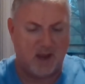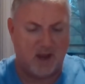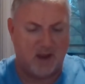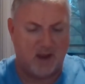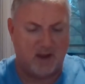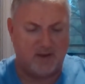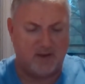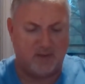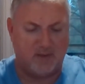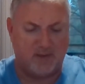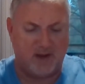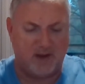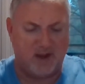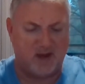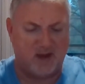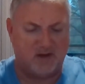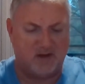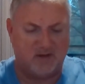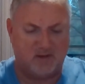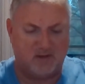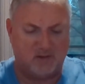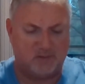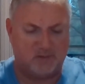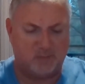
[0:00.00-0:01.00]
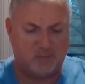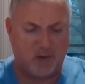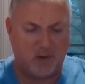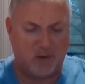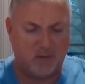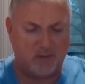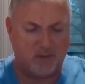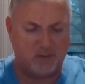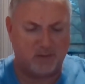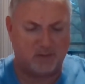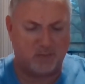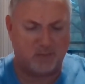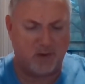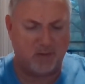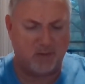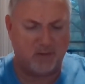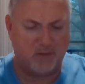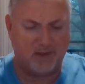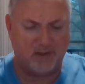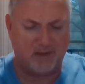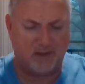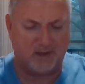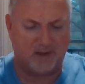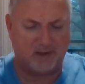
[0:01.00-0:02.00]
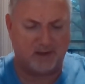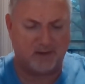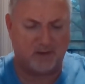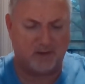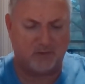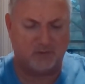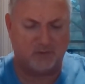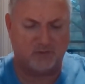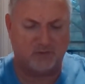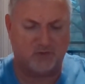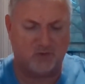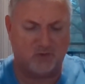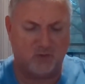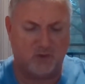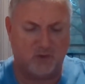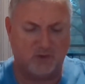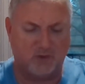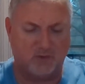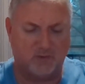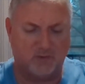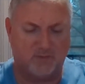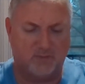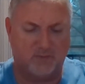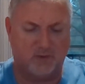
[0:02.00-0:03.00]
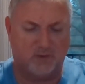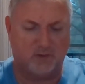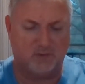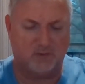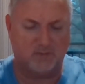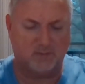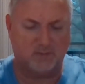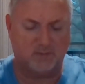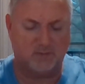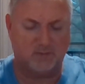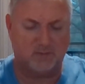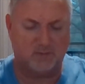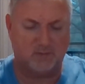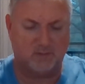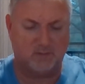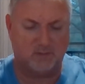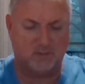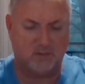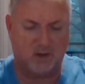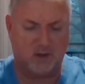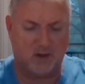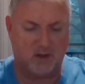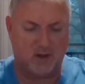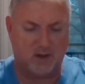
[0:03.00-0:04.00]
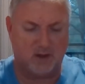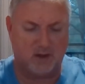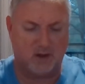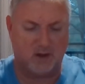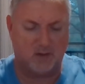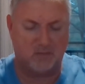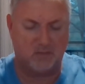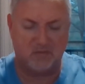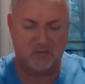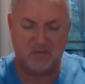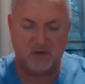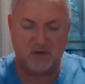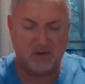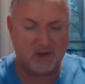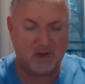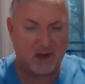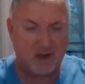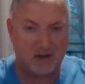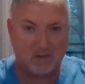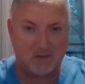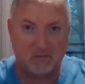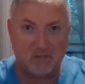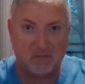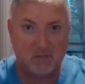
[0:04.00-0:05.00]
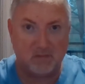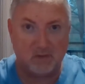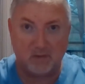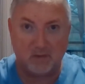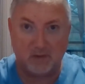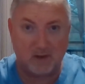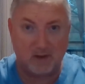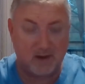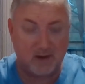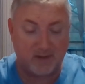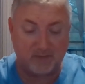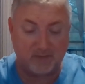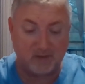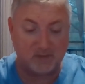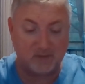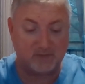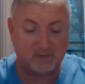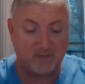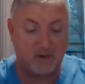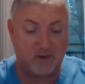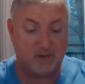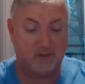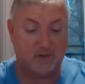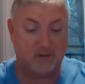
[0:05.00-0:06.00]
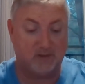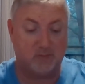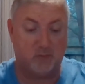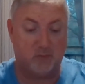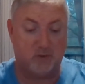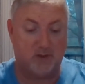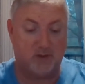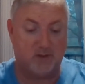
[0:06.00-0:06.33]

And then it was probably like another 200-foot hike up. Again, everything was fine at this point.